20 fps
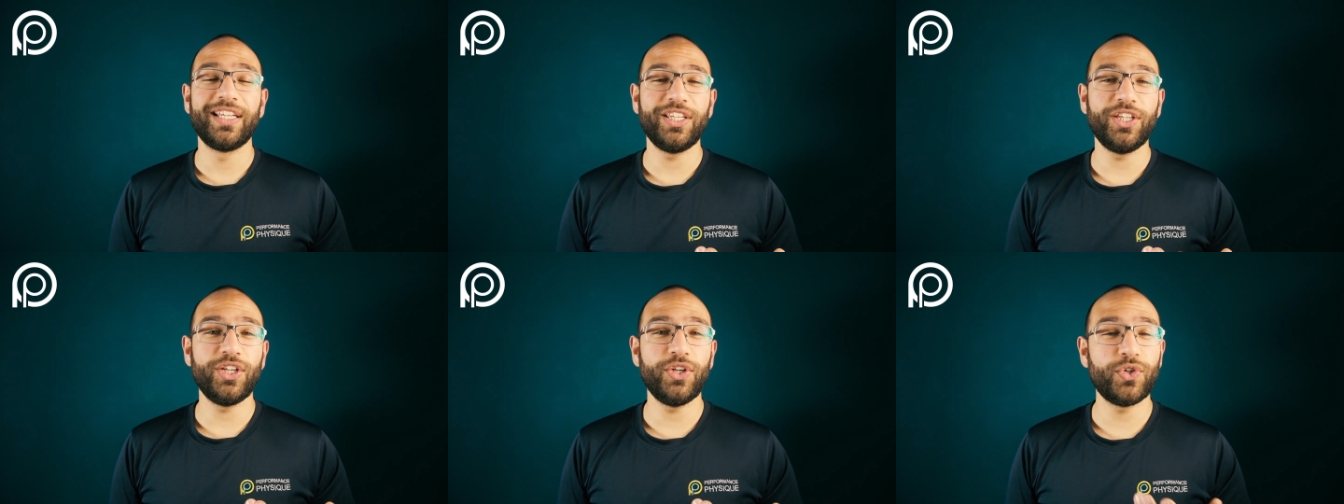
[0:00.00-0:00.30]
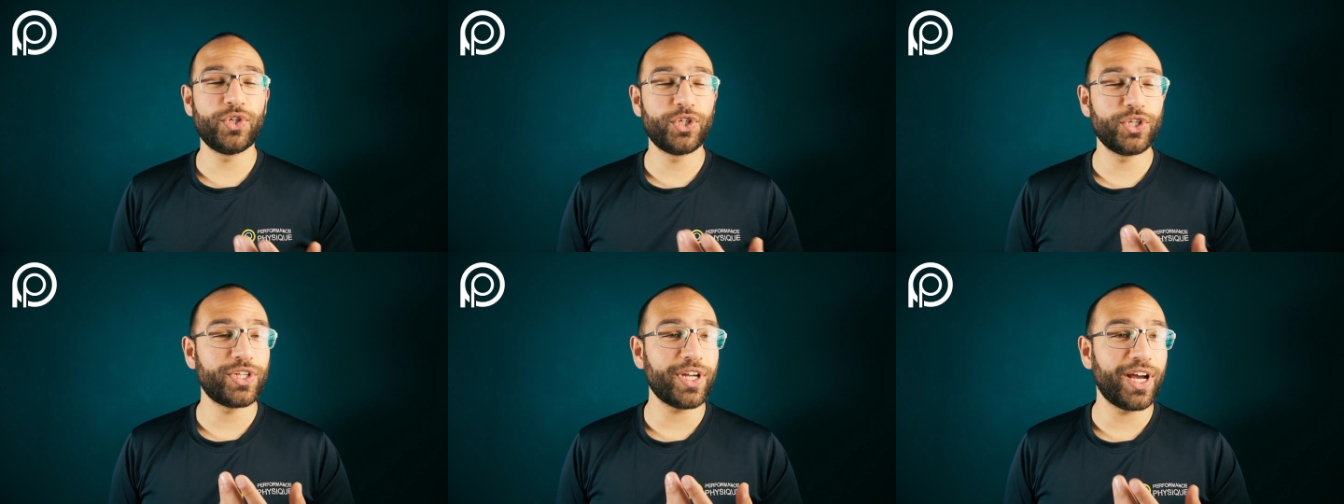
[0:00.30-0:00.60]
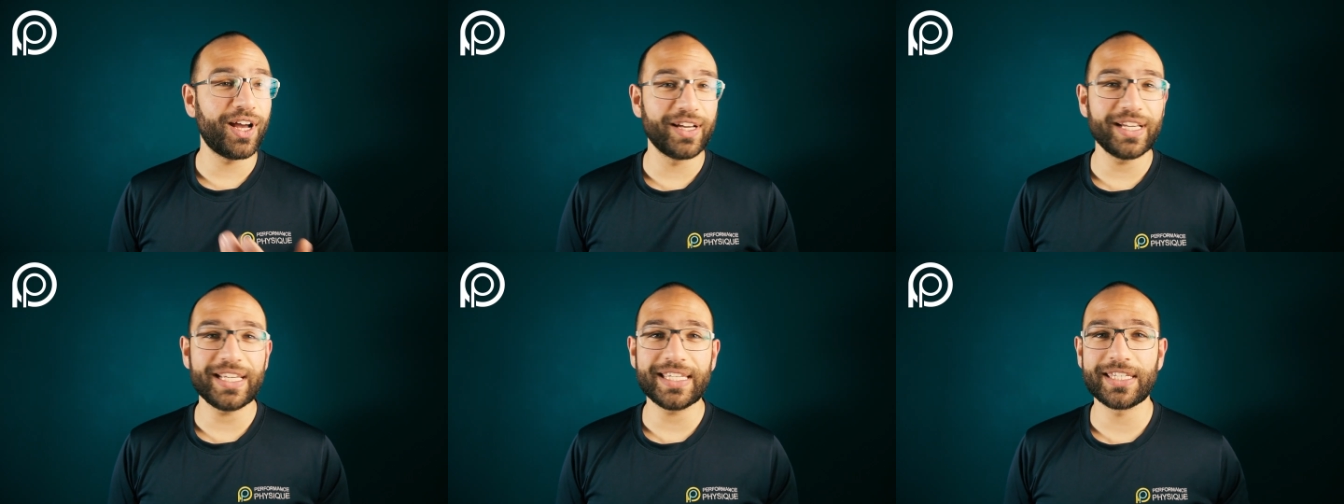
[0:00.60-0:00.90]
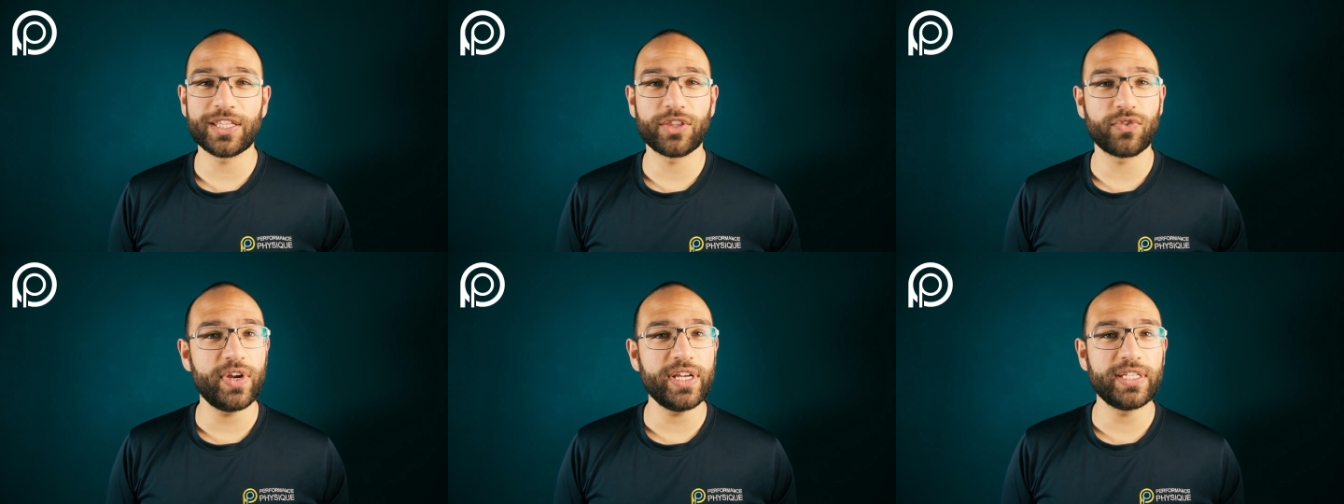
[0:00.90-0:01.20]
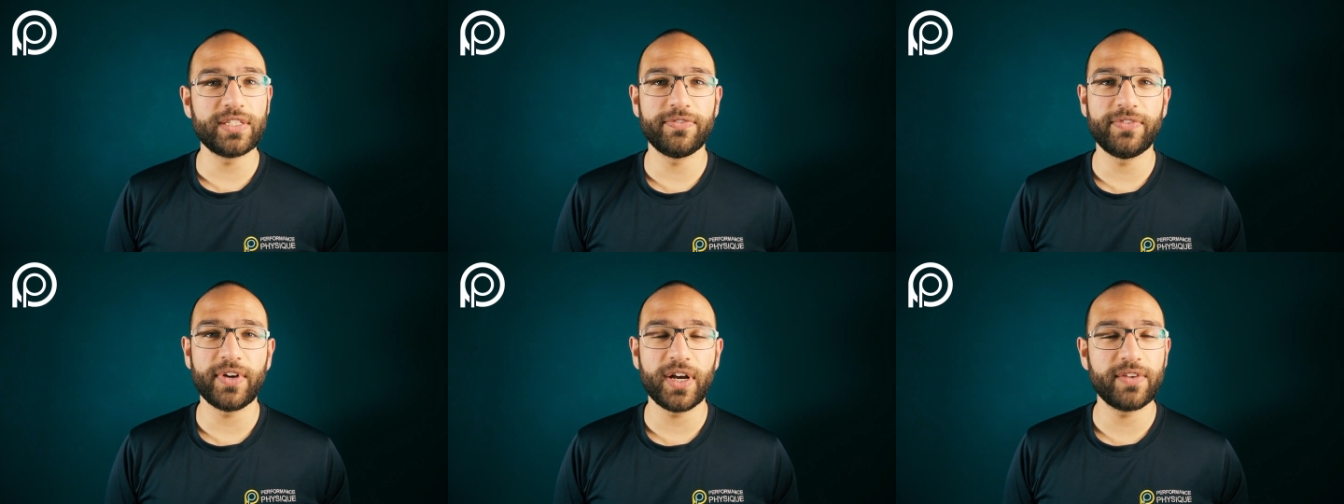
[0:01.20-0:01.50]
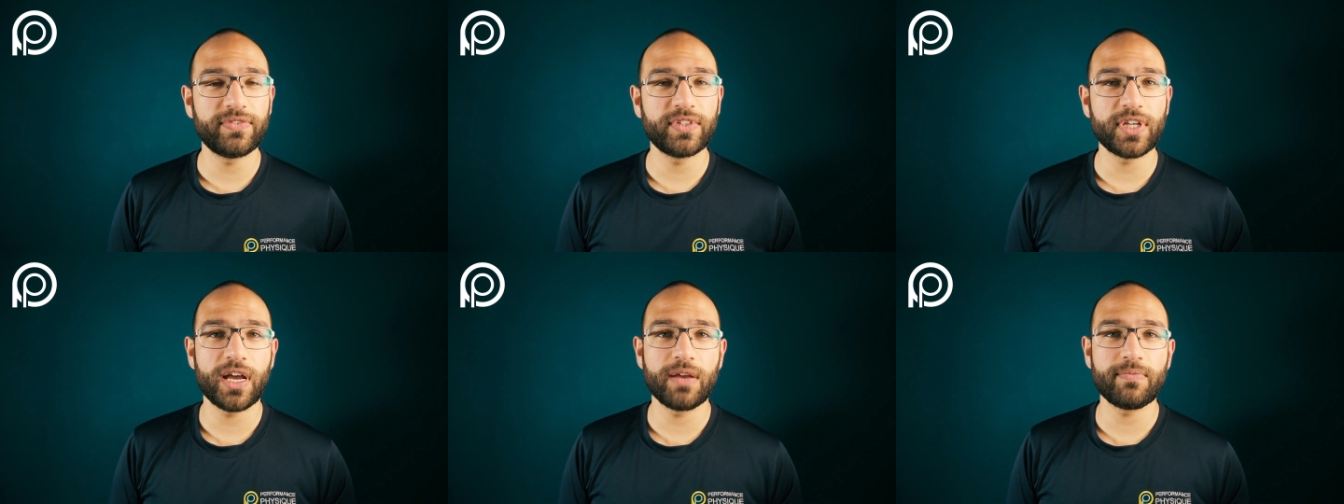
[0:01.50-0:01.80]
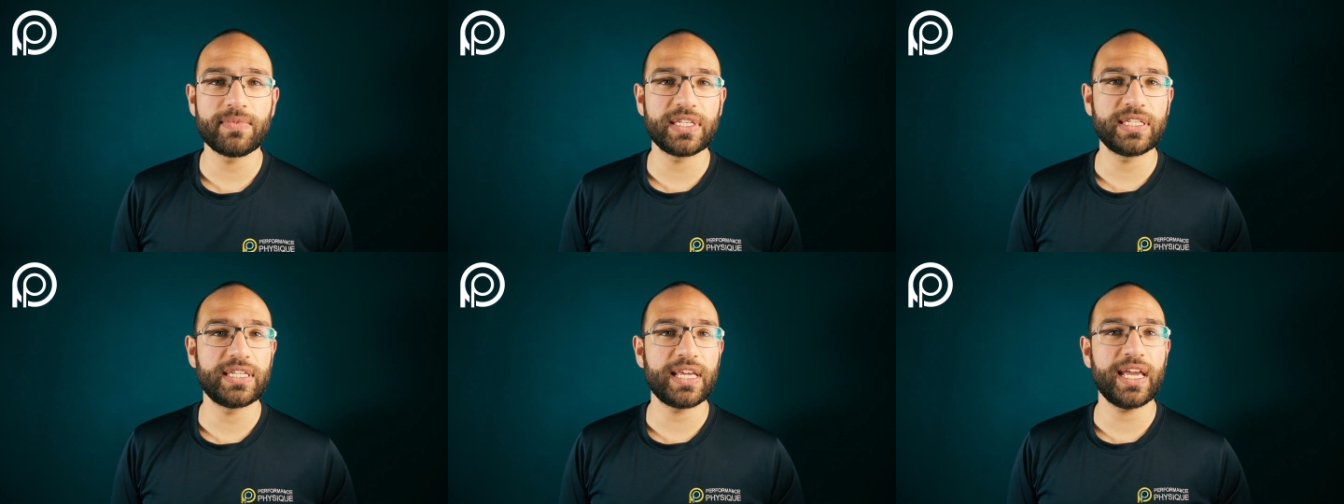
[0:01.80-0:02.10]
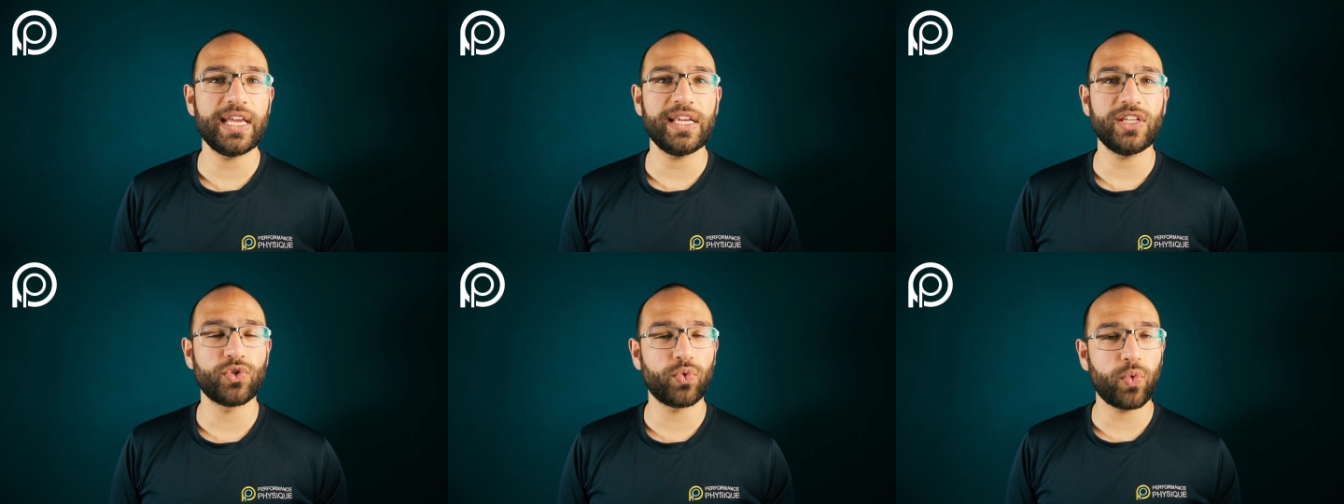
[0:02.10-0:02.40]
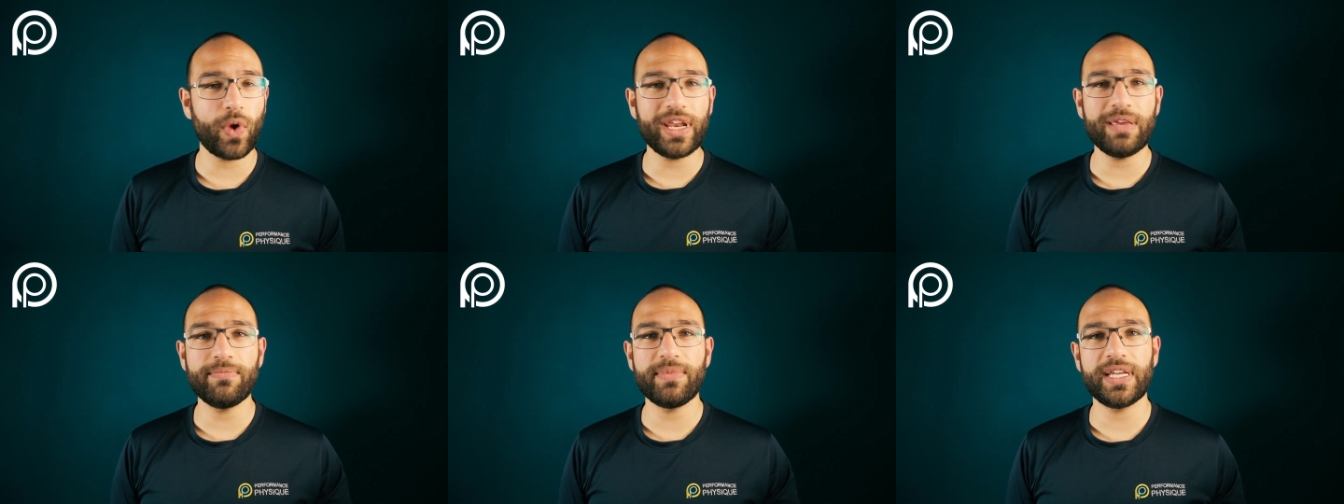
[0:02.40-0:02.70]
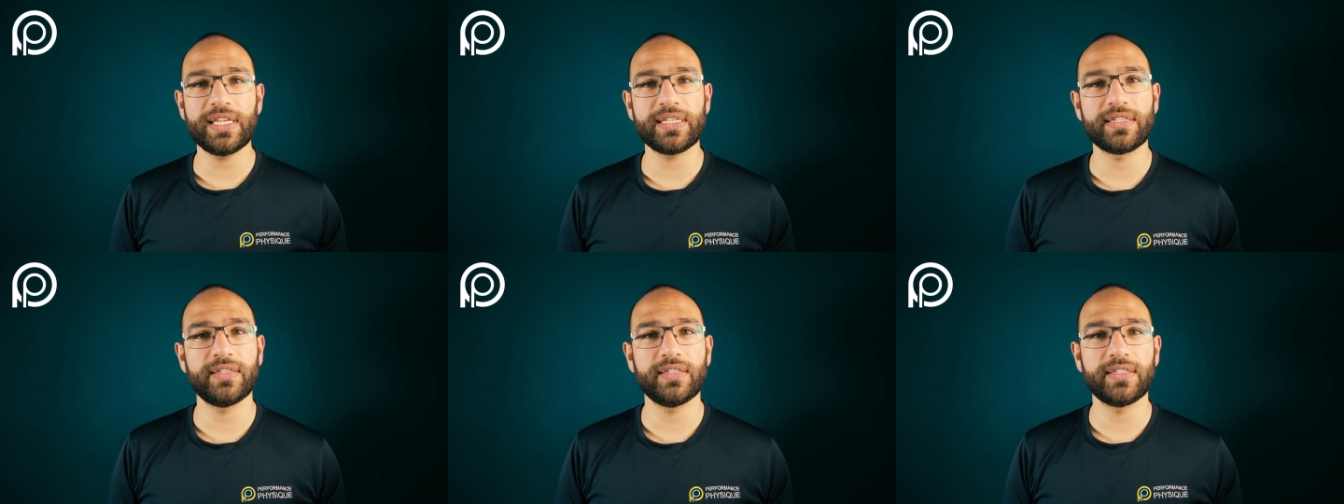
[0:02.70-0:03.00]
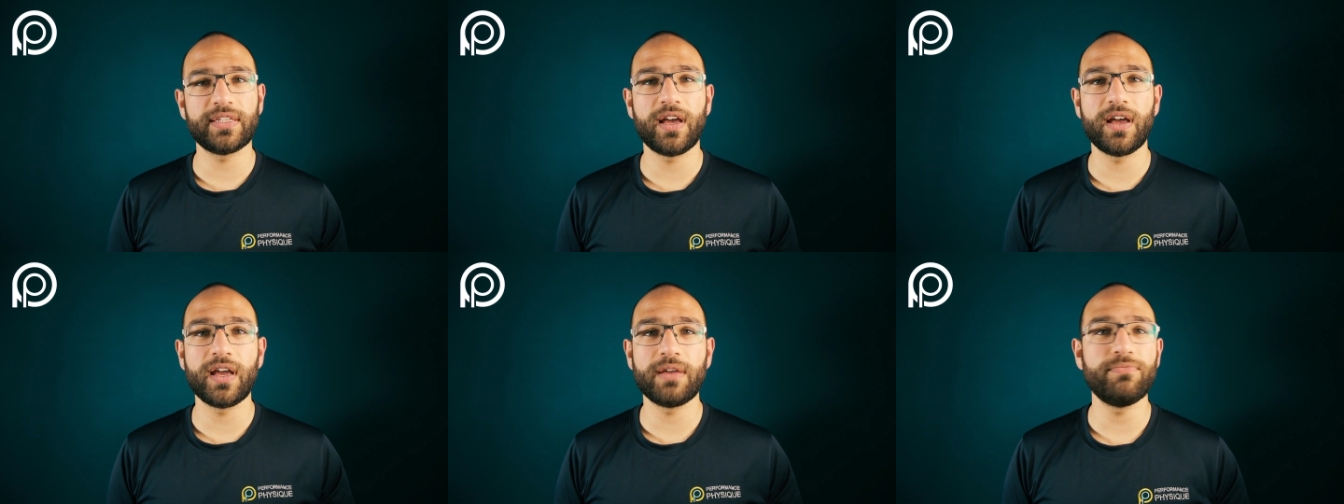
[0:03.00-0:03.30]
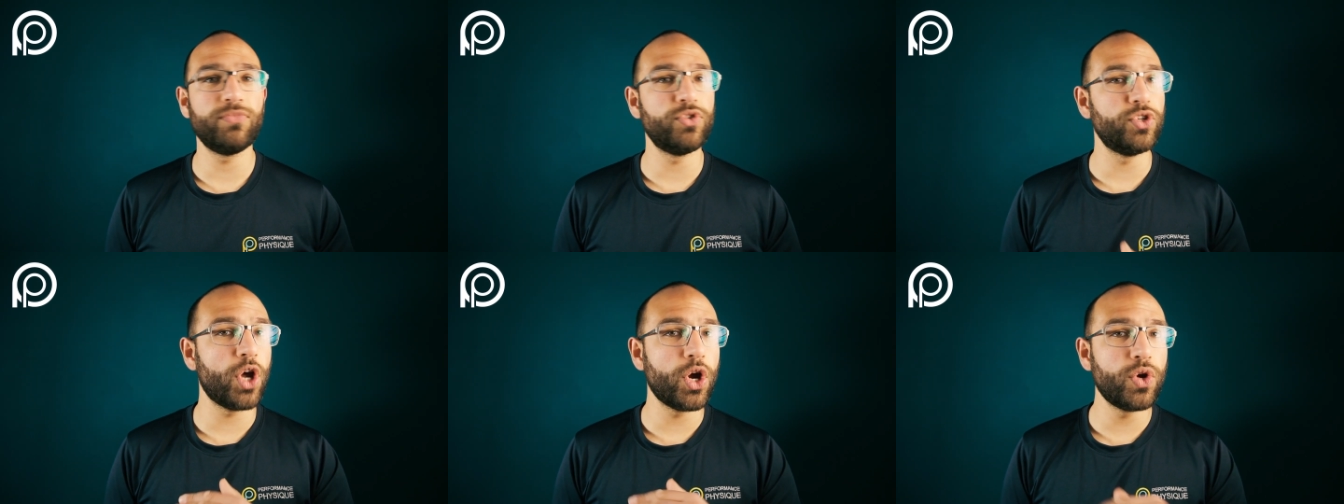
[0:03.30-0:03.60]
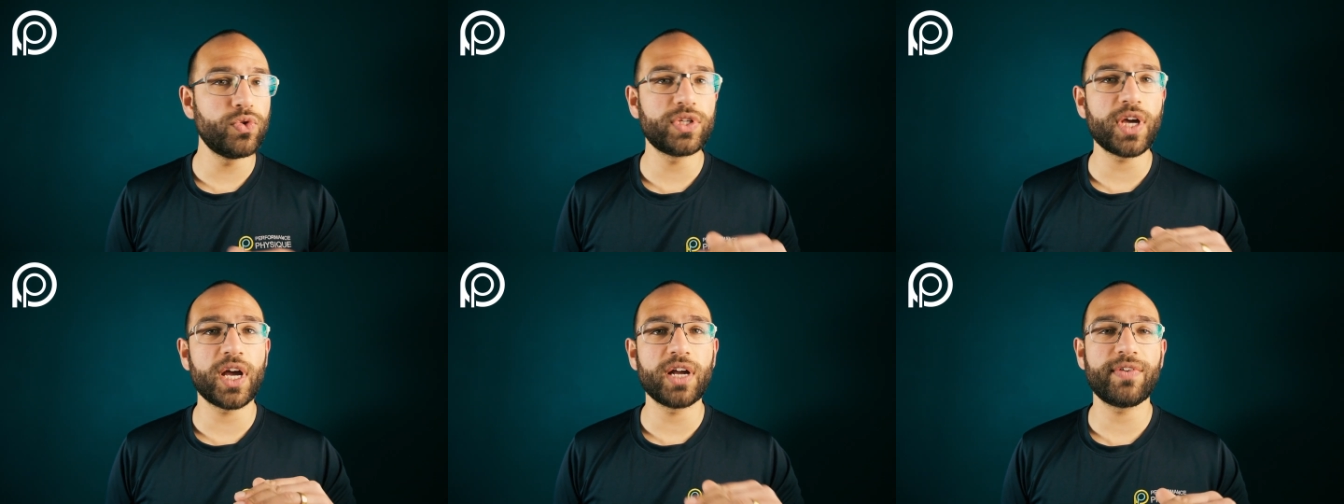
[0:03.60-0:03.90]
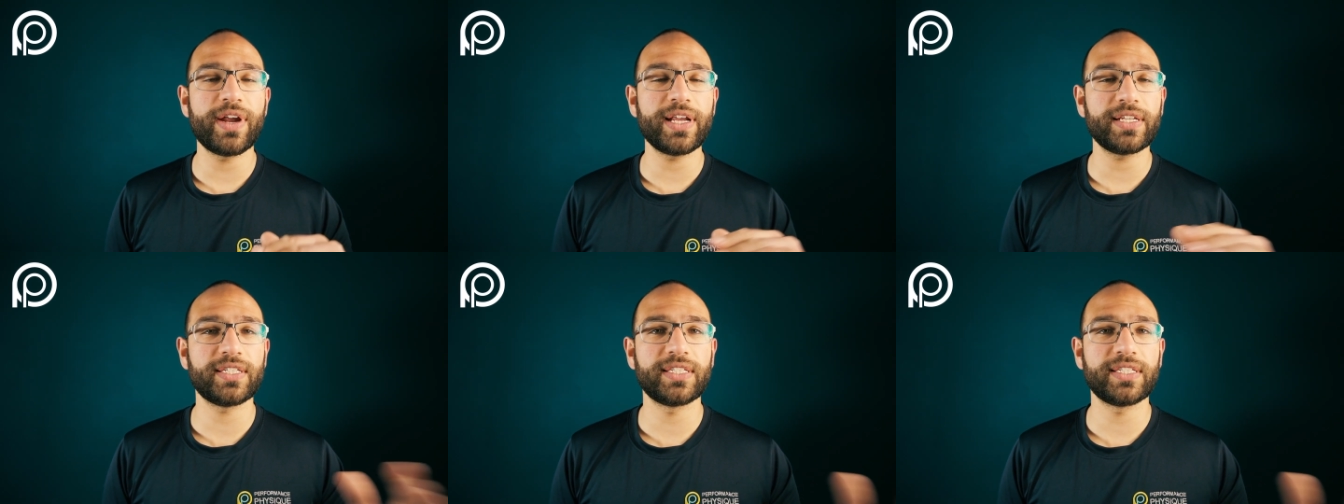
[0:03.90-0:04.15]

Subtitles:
You should ice 3 to 5 times a day, 20 minutes at a time, no direct